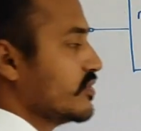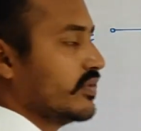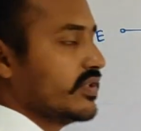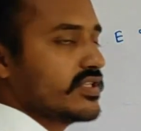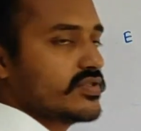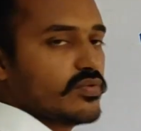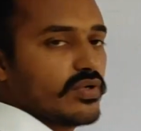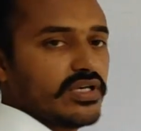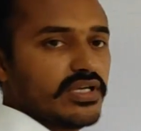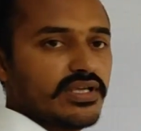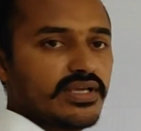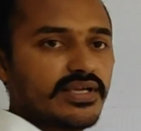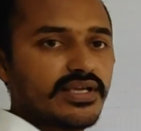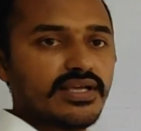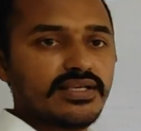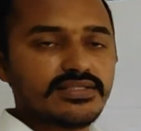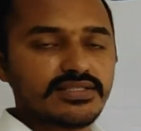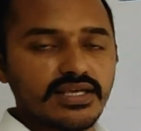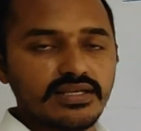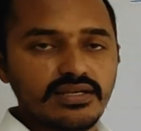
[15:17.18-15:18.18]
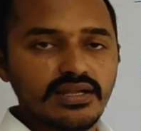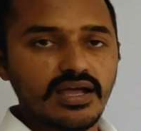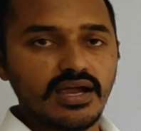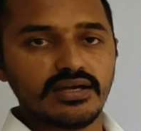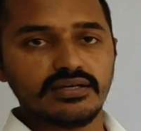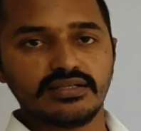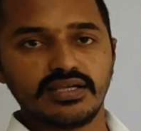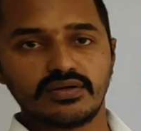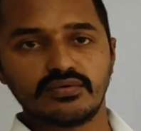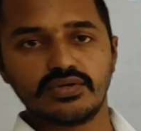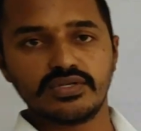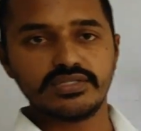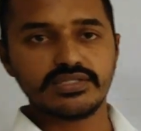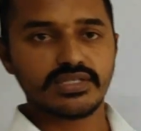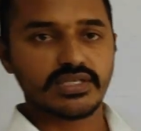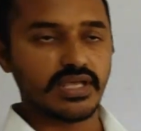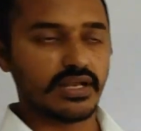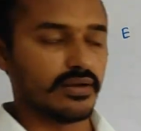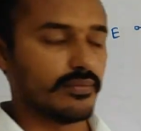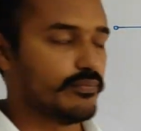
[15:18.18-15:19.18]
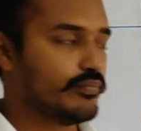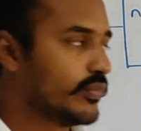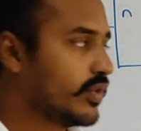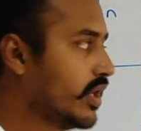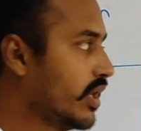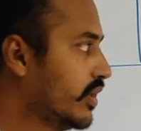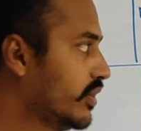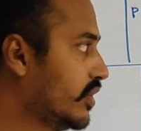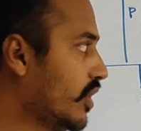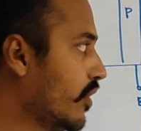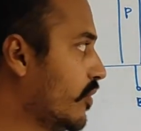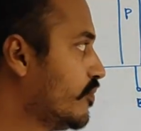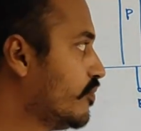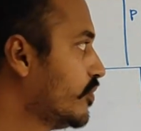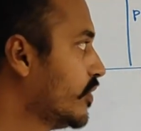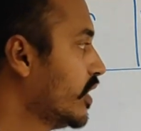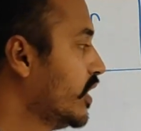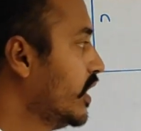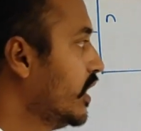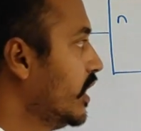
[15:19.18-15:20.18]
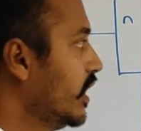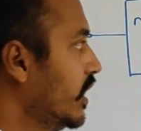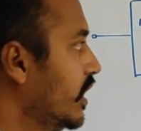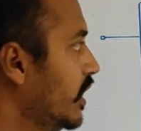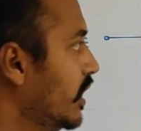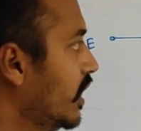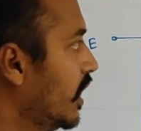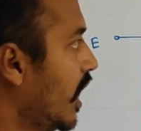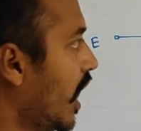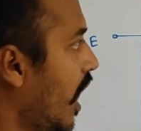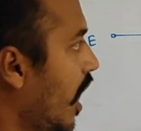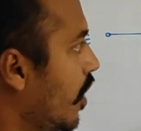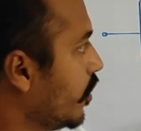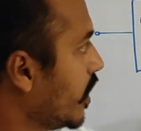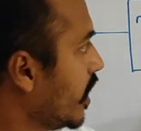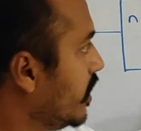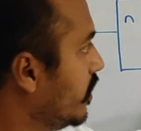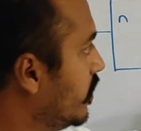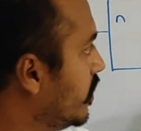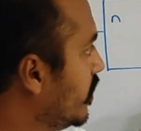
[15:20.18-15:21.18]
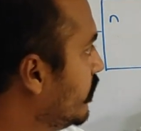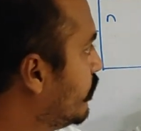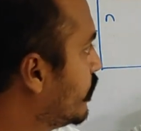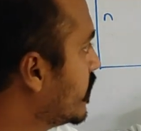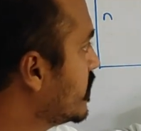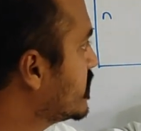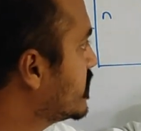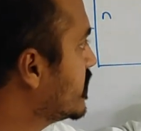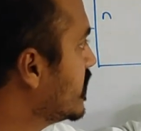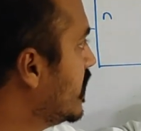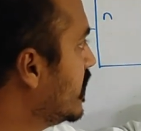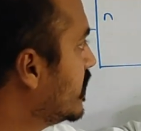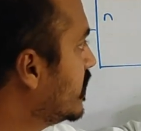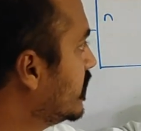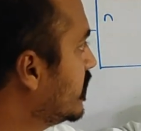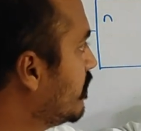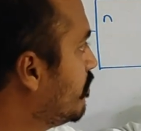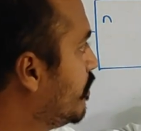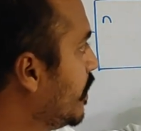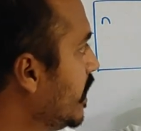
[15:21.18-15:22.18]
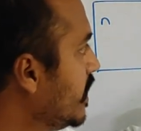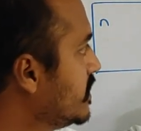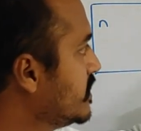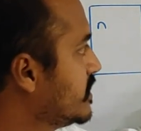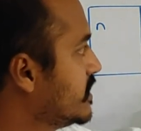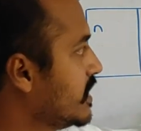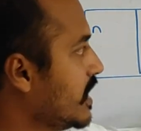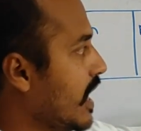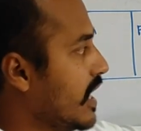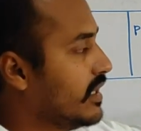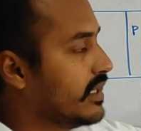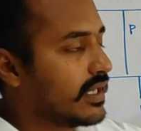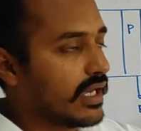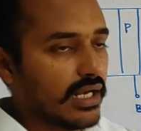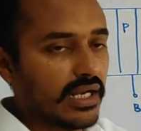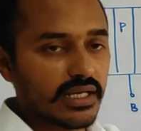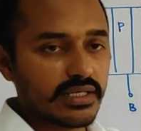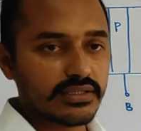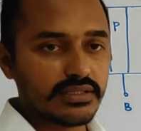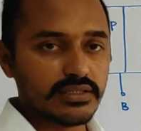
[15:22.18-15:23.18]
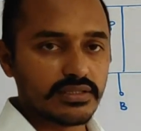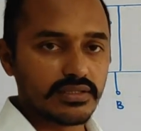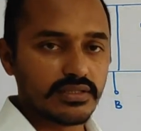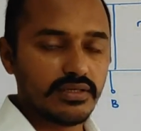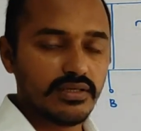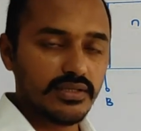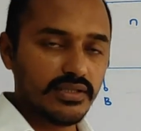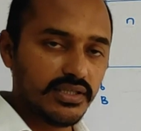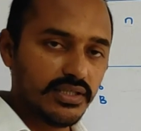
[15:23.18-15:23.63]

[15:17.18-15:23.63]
This one is N and that one is N. Now, how can you differentiate the base and collector?